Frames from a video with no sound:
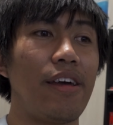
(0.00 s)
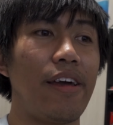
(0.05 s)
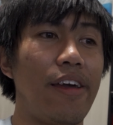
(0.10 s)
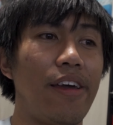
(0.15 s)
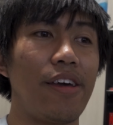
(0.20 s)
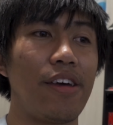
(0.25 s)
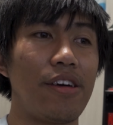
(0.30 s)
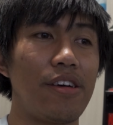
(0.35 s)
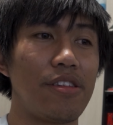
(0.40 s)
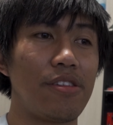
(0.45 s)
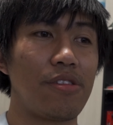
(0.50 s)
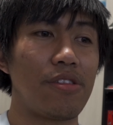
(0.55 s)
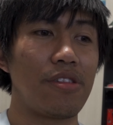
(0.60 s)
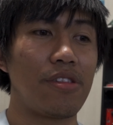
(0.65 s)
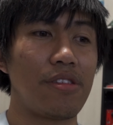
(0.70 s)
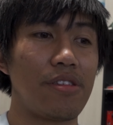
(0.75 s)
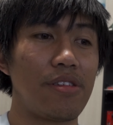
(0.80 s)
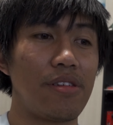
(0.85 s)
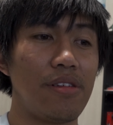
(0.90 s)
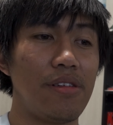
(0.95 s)

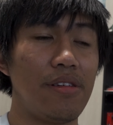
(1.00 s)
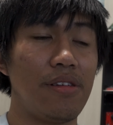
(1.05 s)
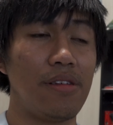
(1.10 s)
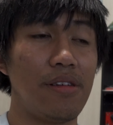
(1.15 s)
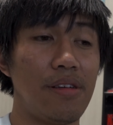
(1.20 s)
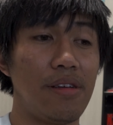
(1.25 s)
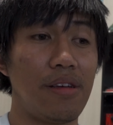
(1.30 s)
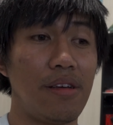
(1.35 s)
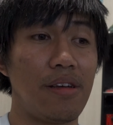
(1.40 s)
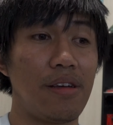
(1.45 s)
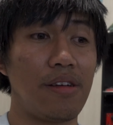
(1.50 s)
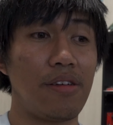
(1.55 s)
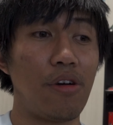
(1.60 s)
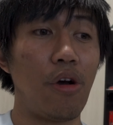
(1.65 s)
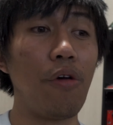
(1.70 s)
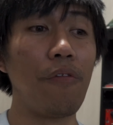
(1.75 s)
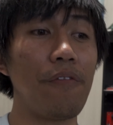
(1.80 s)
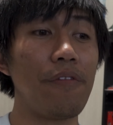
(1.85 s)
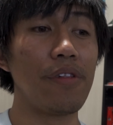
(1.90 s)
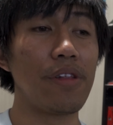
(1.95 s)
And
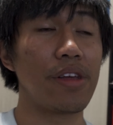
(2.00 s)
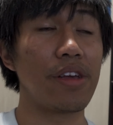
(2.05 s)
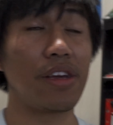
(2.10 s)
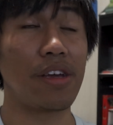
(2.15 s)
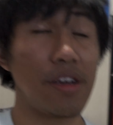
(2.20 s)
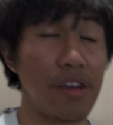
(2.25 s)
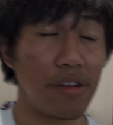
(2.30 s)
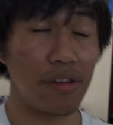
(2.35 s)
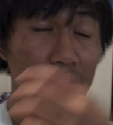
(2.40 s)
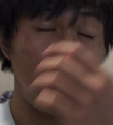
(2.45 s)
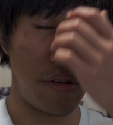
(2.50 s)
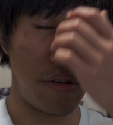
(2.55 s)
hopefully